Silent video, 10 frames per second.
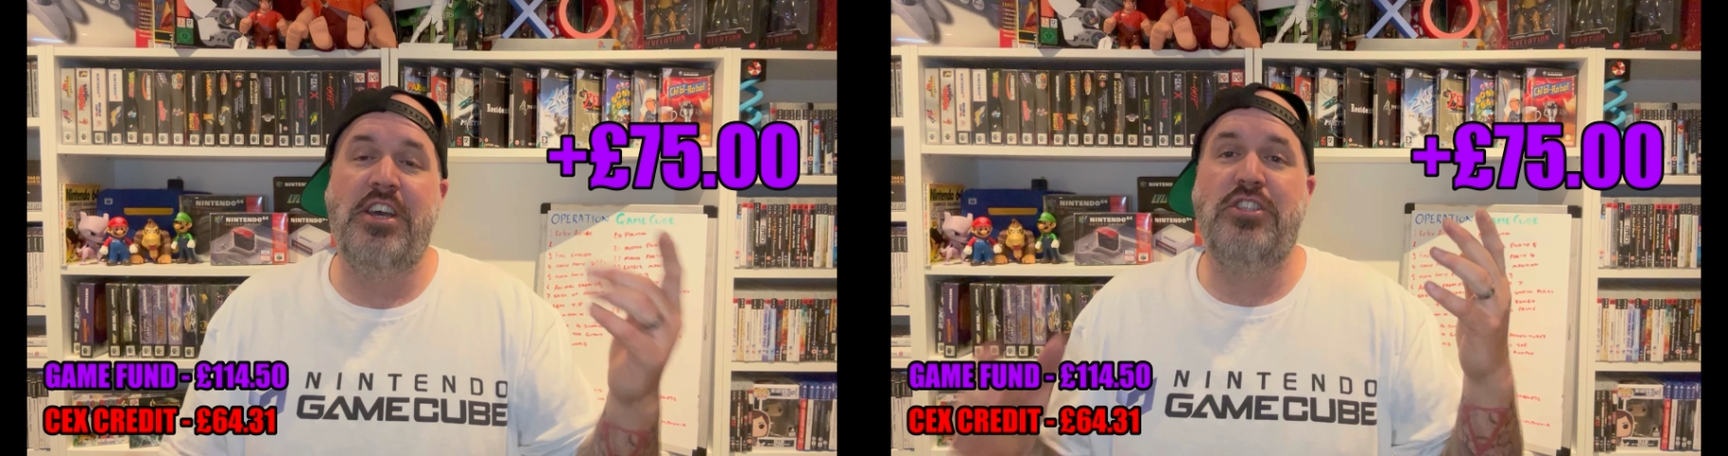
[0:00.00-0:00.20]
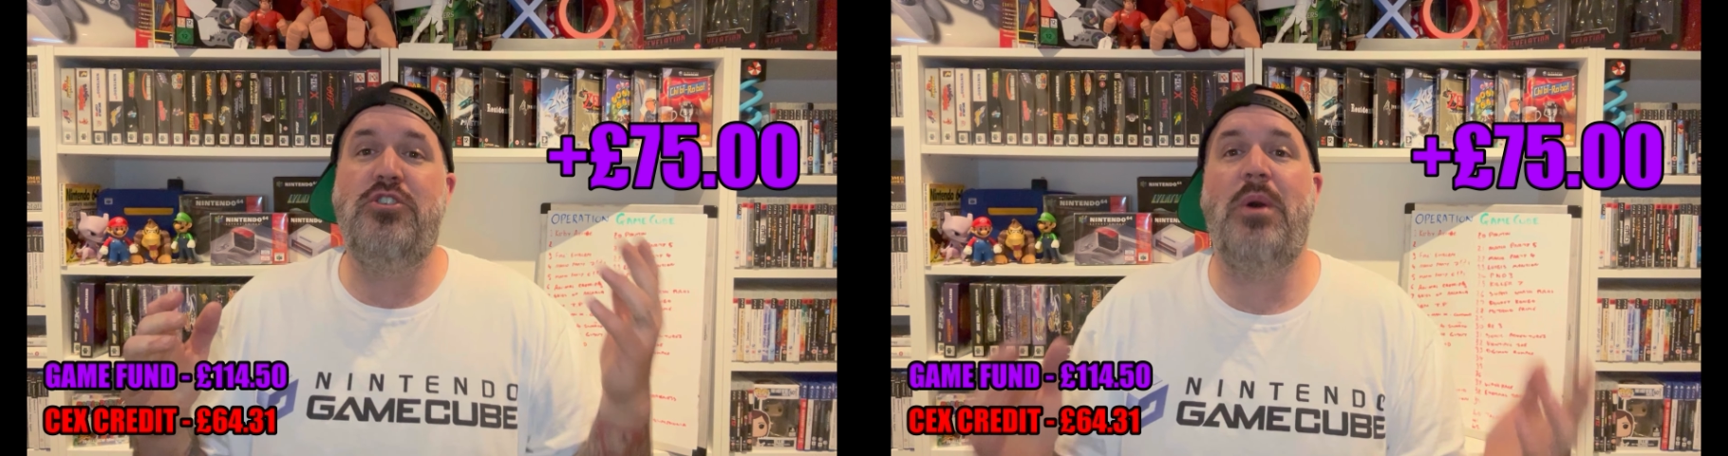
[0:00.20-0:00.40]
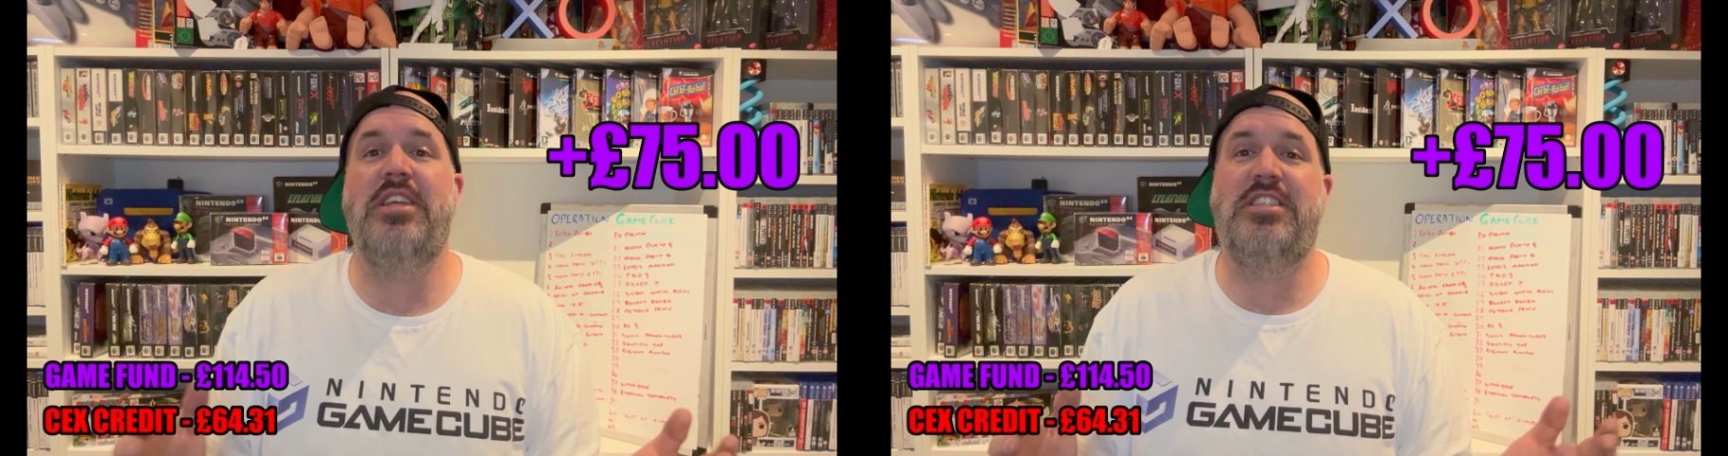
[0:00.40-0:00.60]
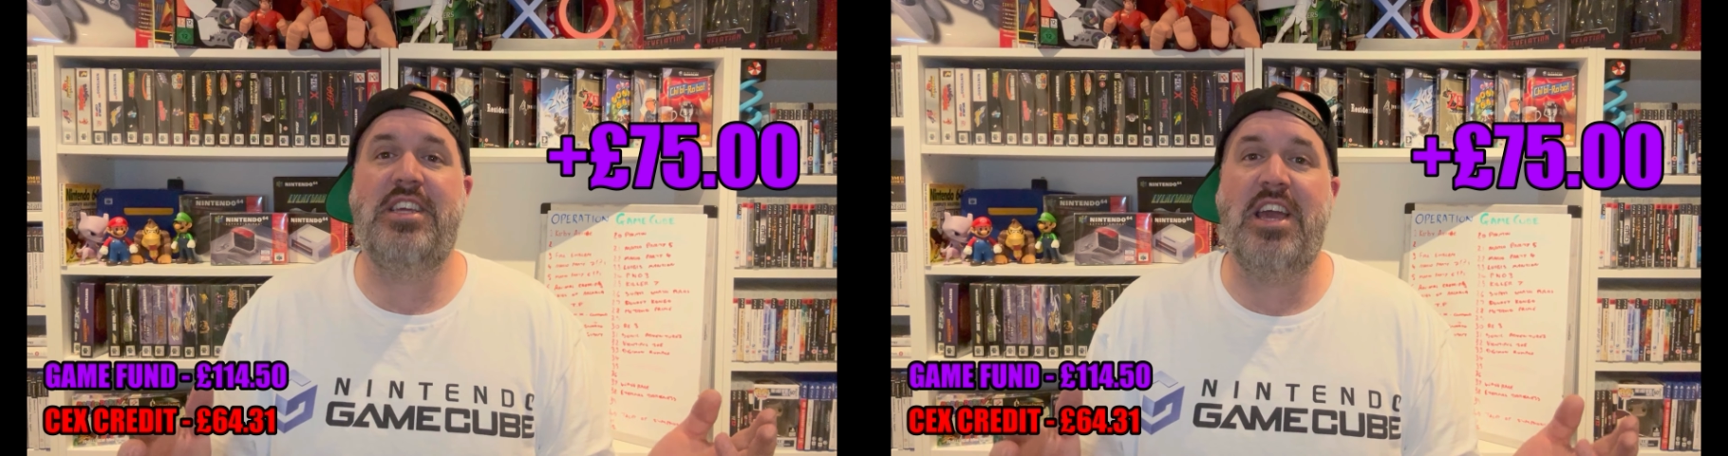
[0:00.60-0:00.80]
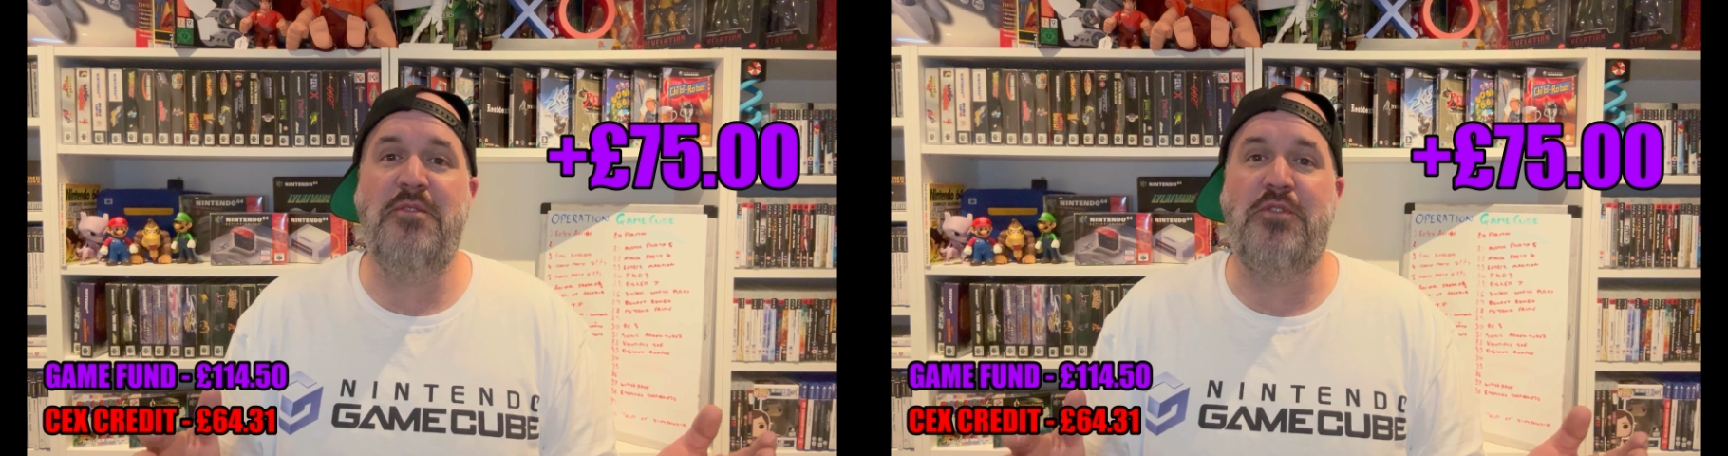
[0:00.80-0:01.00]
to add to the
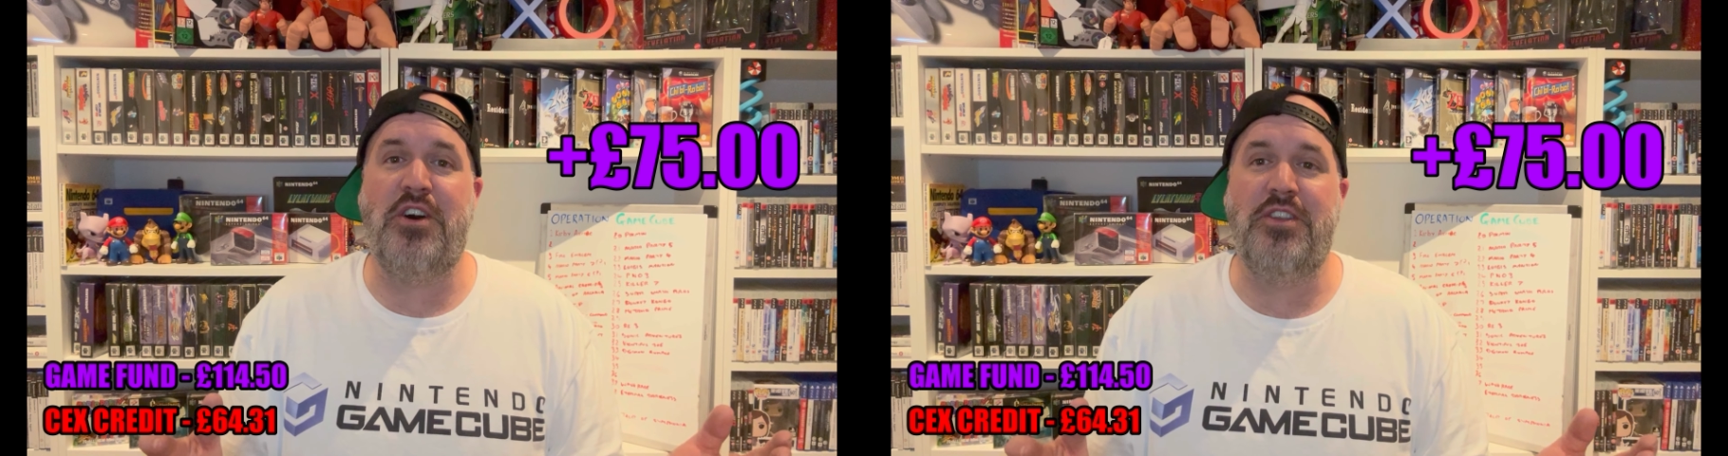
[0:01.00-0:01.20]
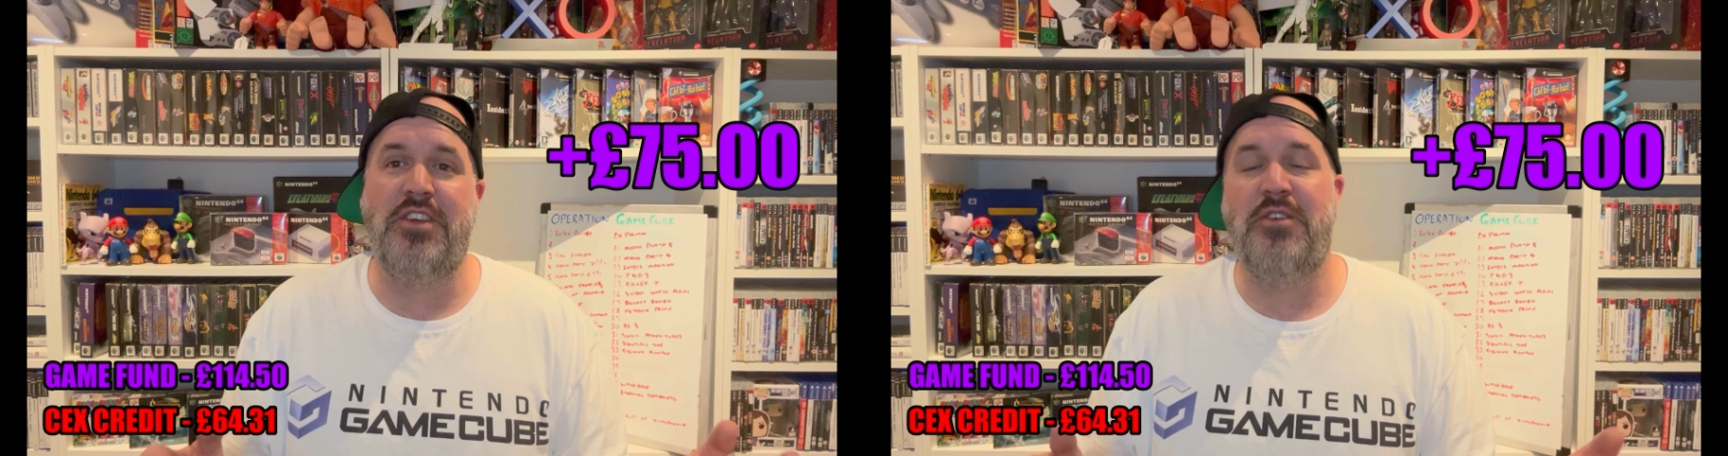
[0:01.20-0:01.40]
game fund